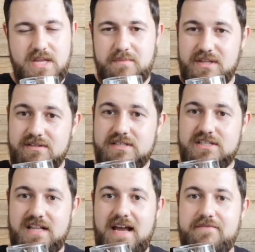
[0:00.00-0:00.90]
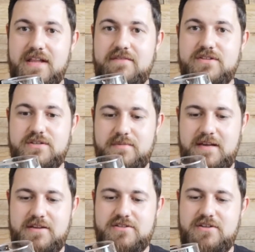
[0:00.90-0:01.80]
But there is a slight flavour to it
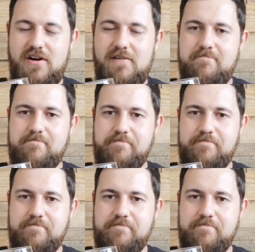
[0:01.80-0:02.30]
that's not...